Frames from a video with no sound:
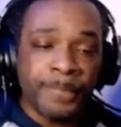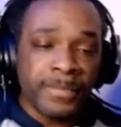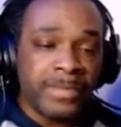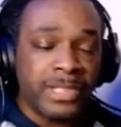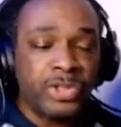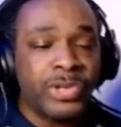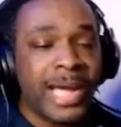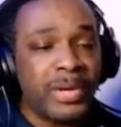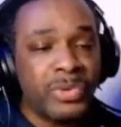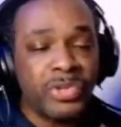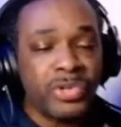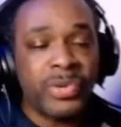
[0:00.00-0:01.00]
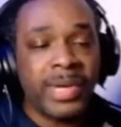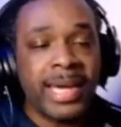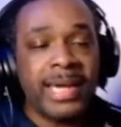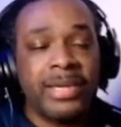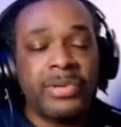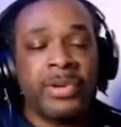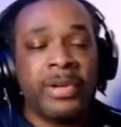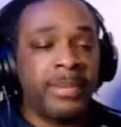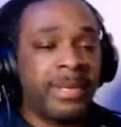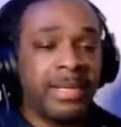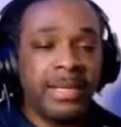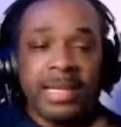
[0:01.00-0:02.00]
this track was okay, you know what I
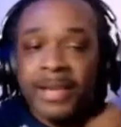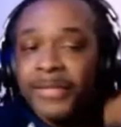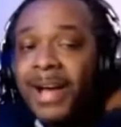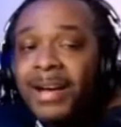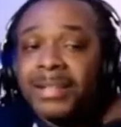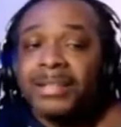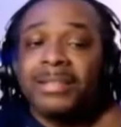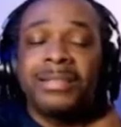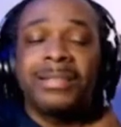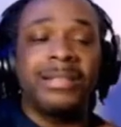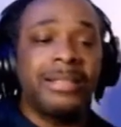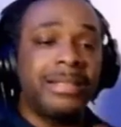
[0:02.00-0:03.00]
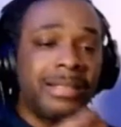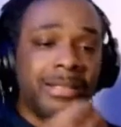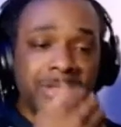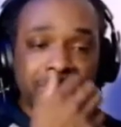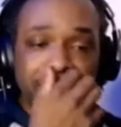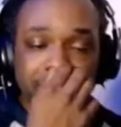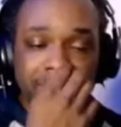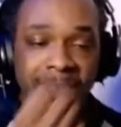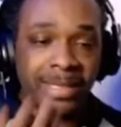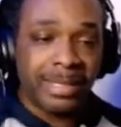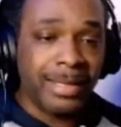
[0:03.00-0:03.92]
mean? If I understood it one hundred percent,